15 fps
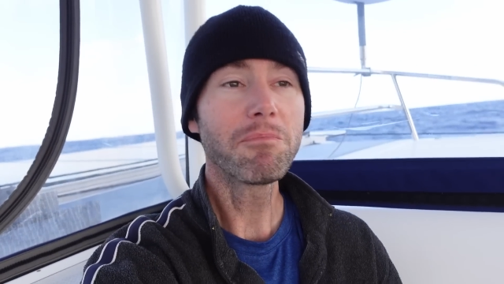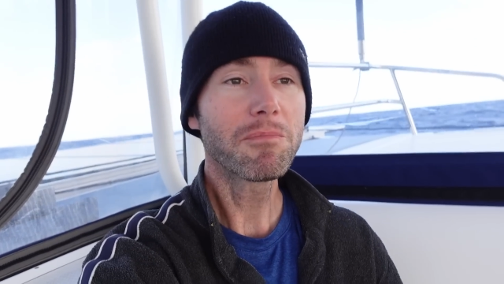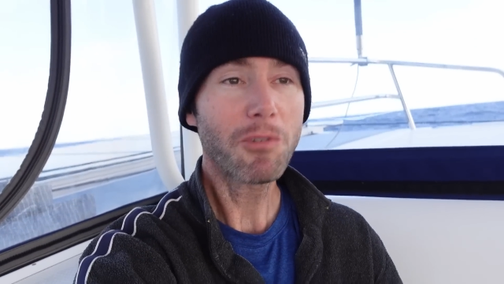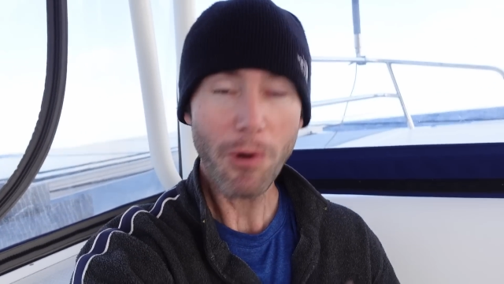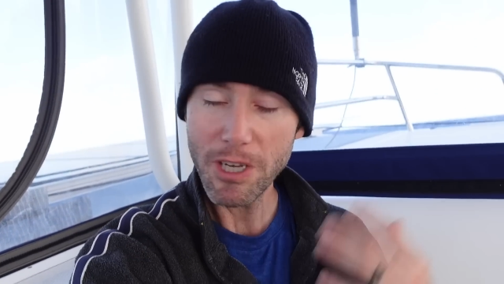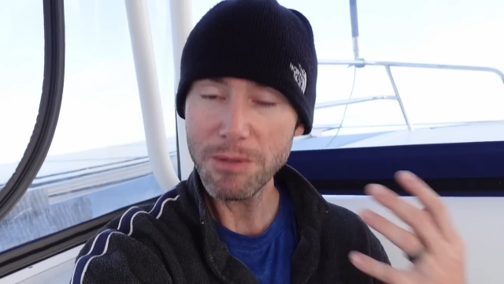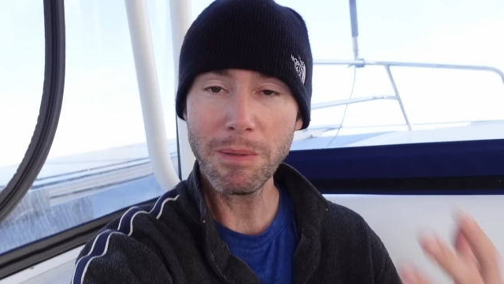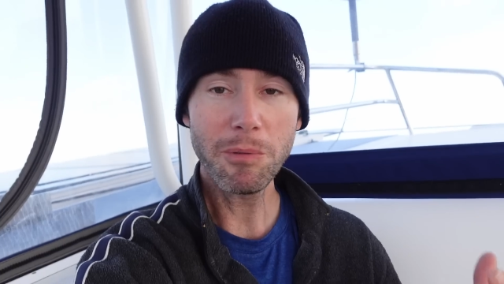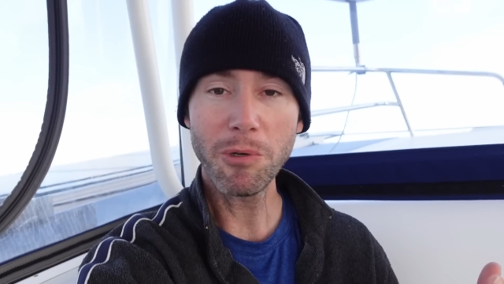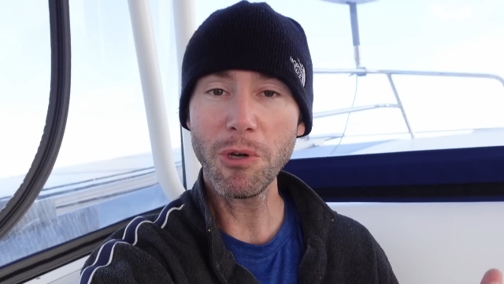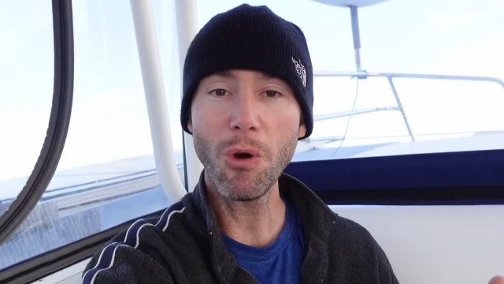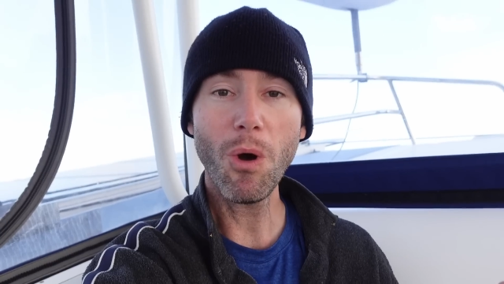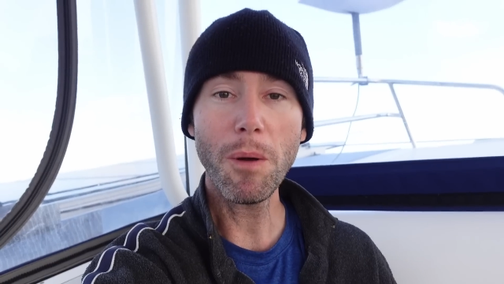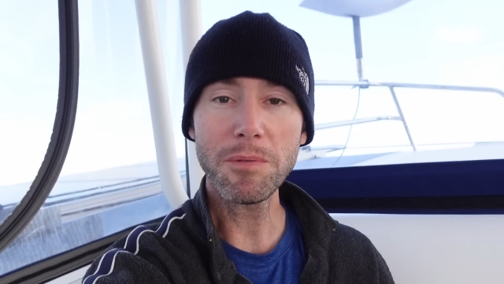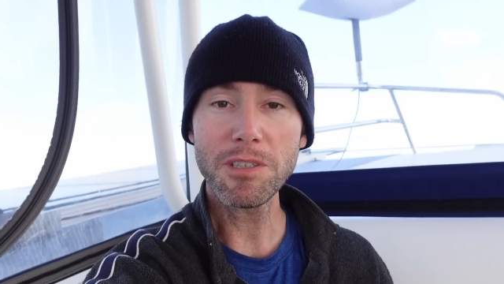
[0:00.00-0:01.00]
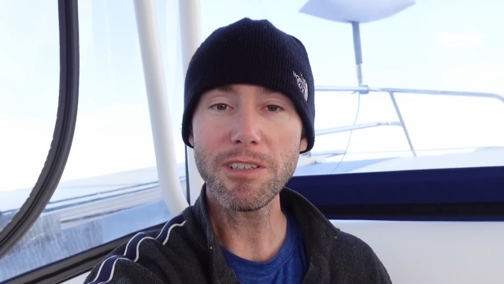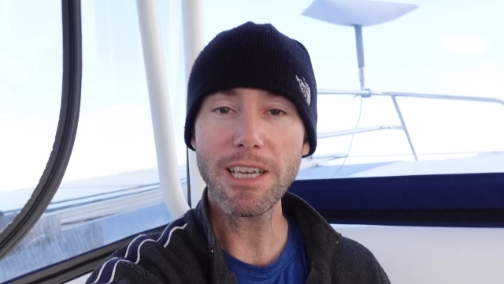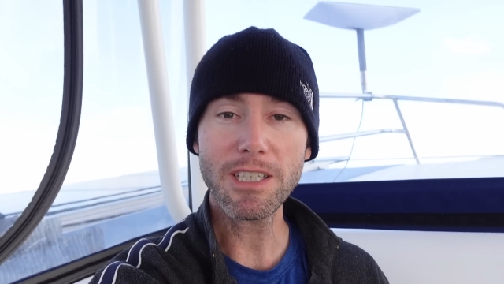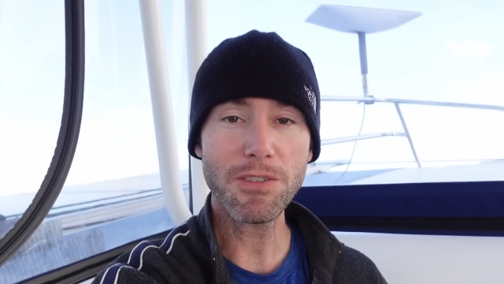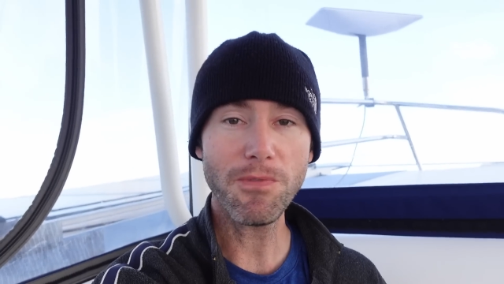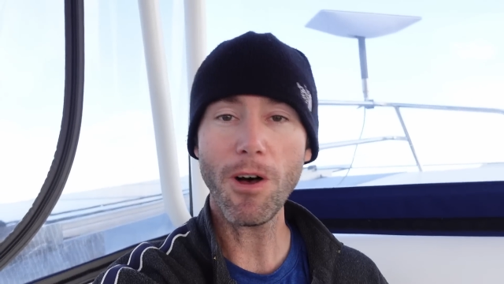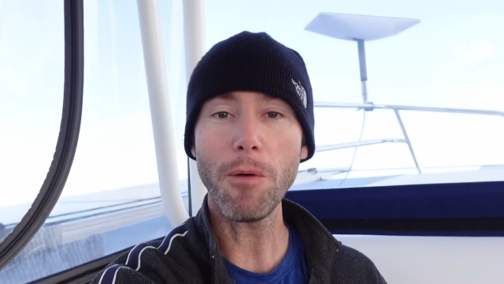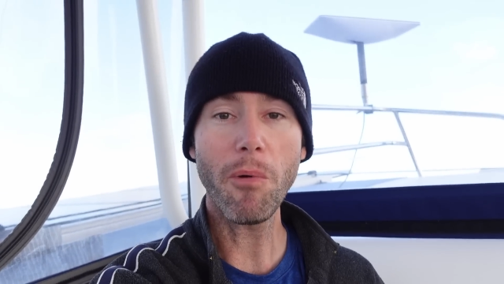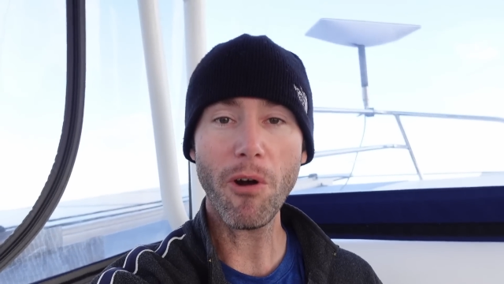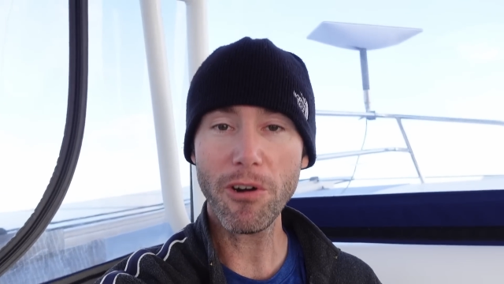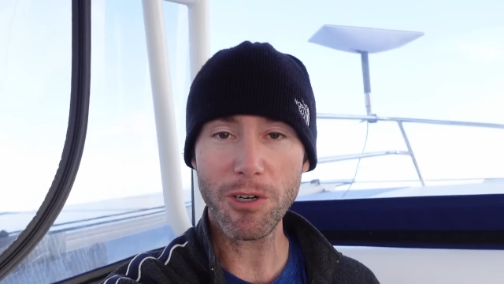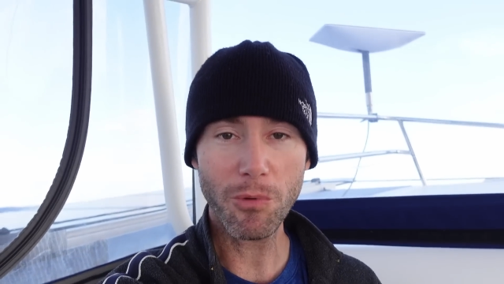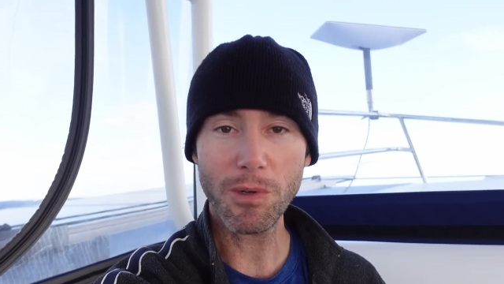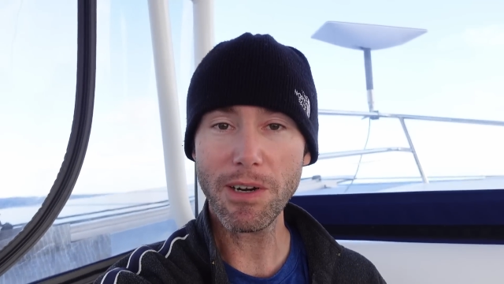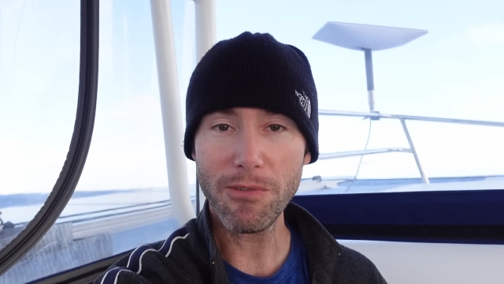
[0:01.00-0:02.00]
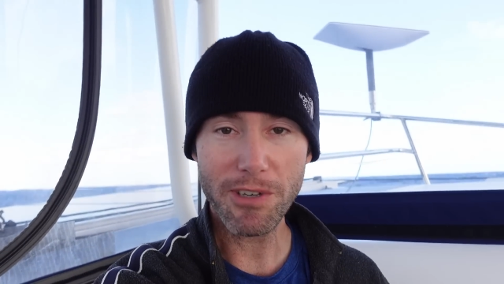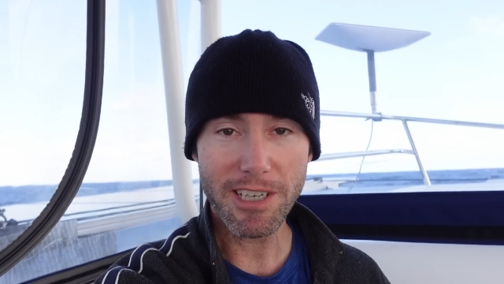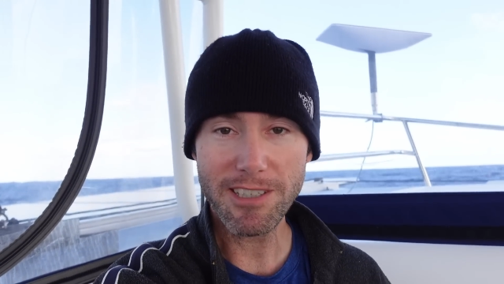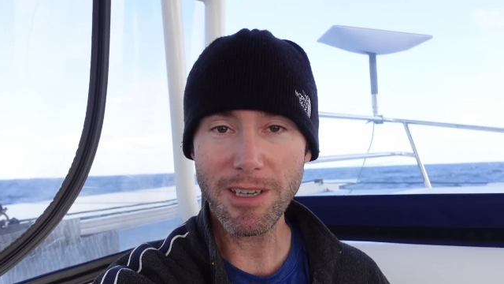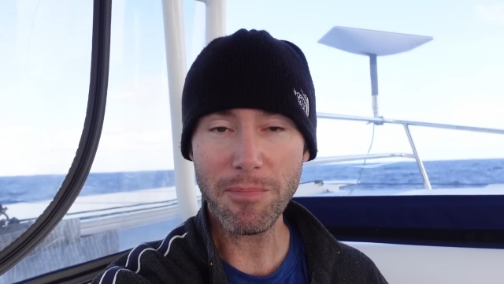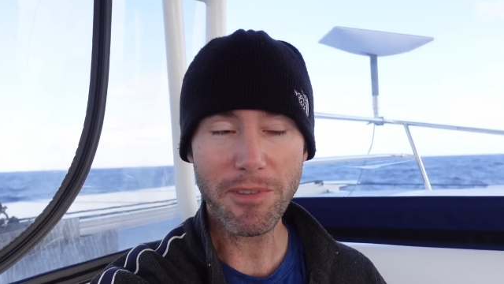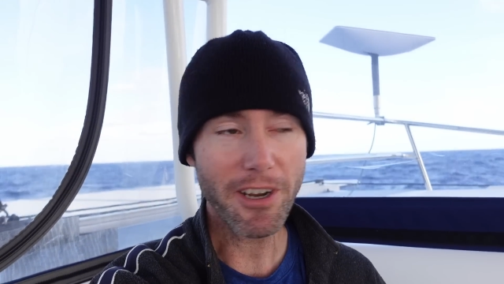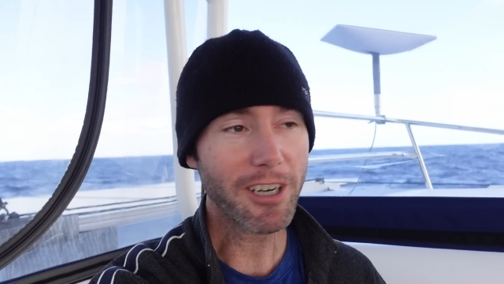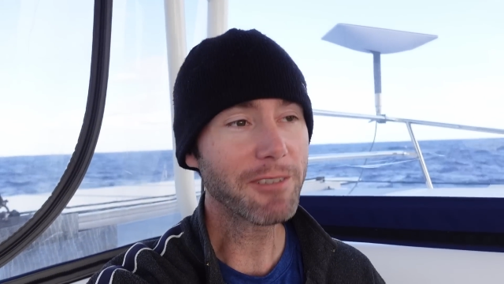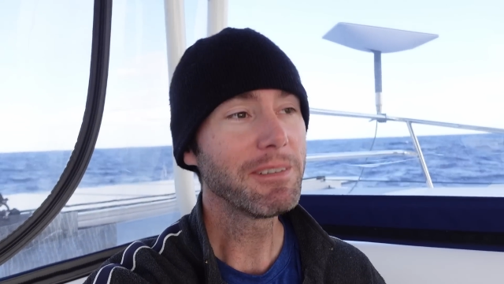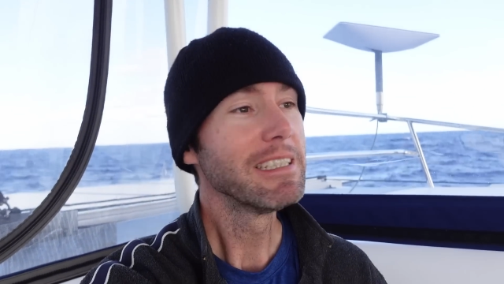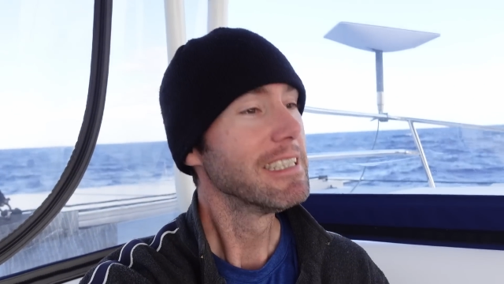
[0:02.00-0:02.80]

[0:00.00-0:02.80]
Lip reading: Crazy people go up to like Svalbard or whatever it is up there.